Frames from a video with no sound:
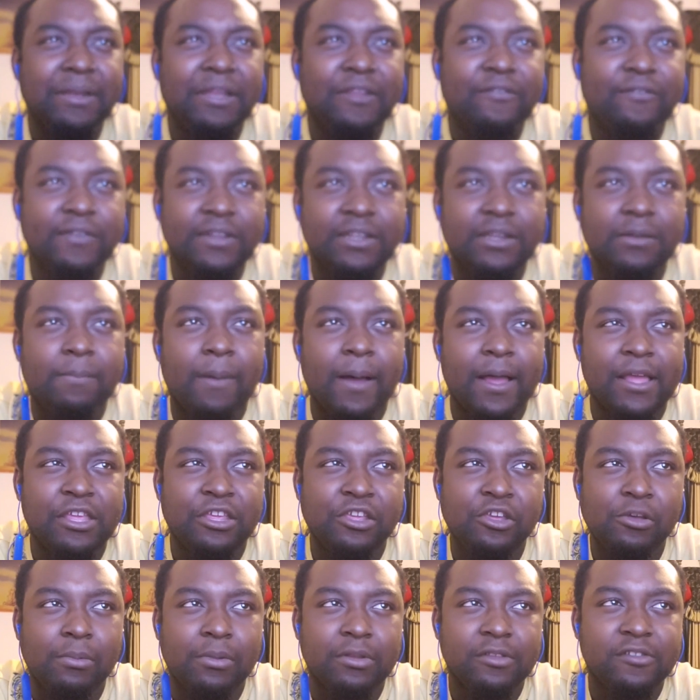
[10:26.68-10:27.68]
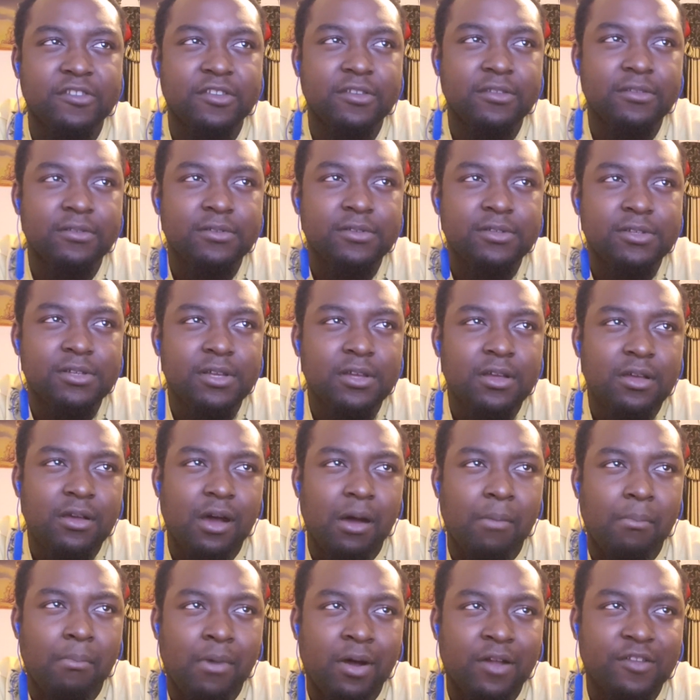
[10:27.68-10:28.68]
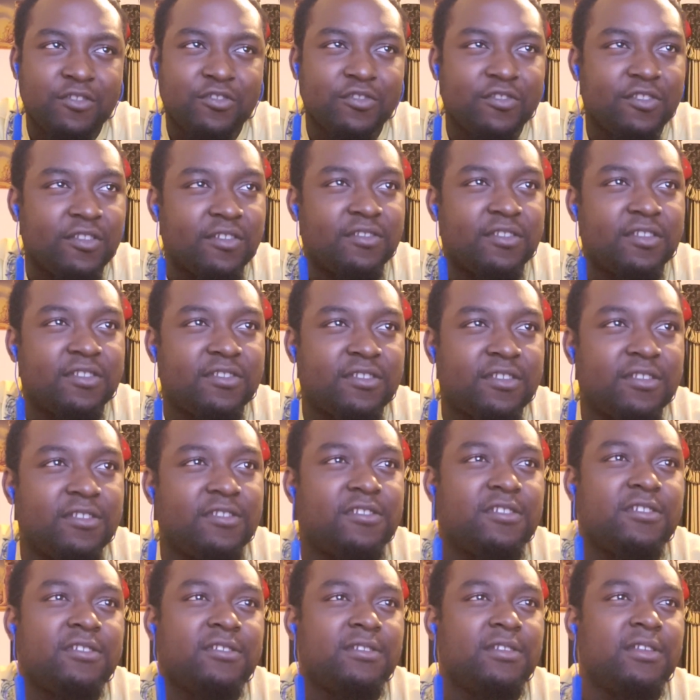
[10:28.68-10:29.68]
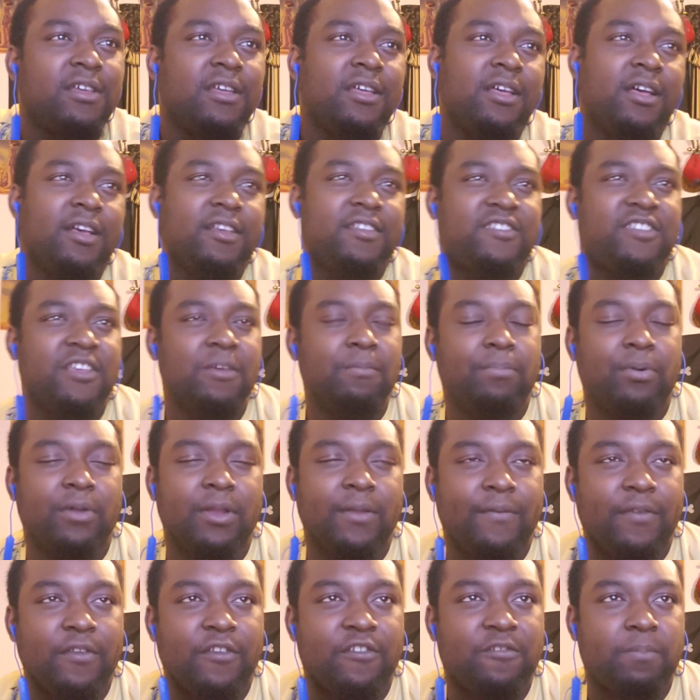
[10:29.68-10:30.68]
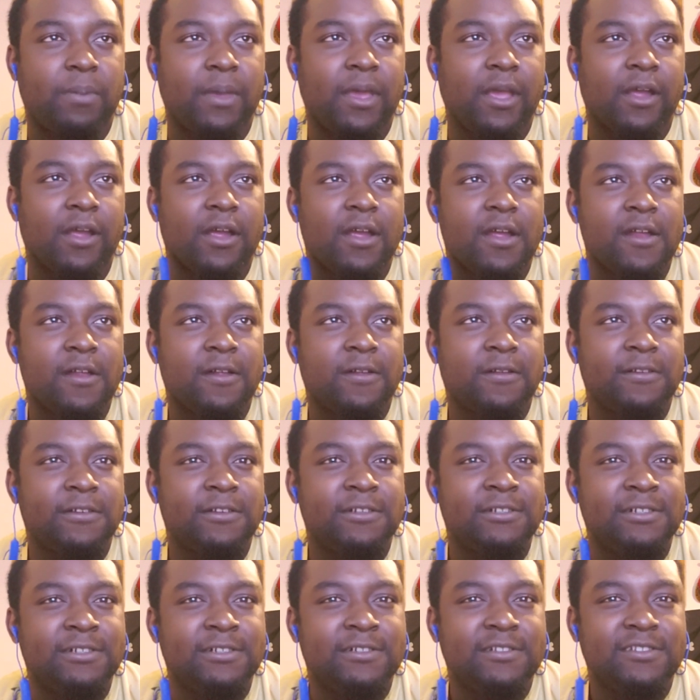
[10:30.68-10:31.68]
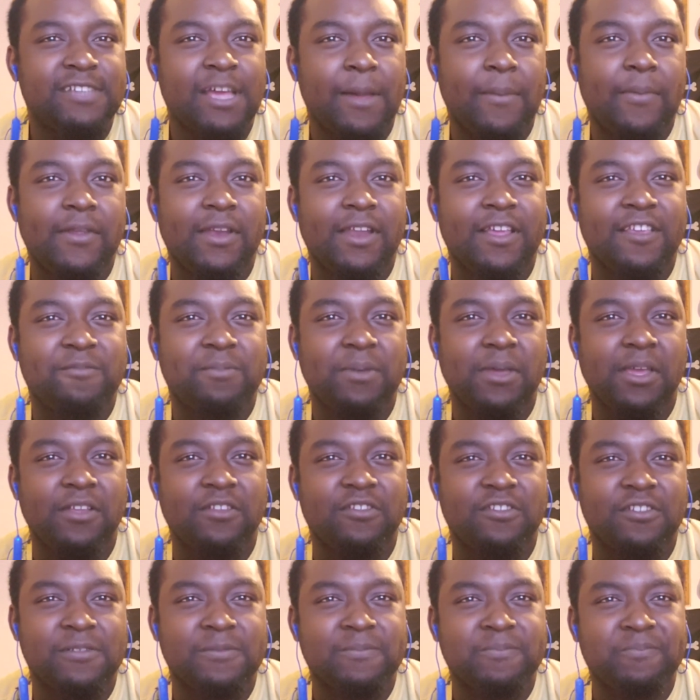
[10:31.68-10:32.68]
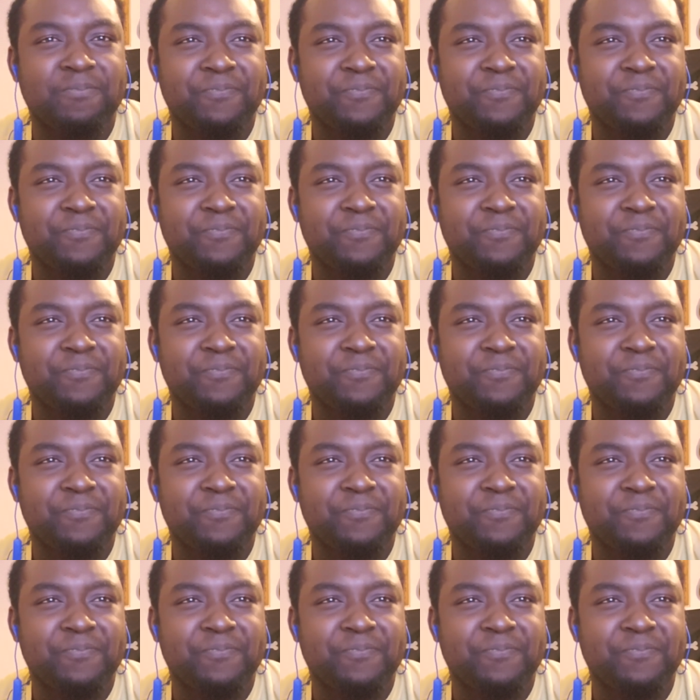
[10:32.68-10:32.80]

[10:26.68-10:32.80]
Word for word: be defeated by humans. A monstrous existence. A symbol of despair. Top the next page.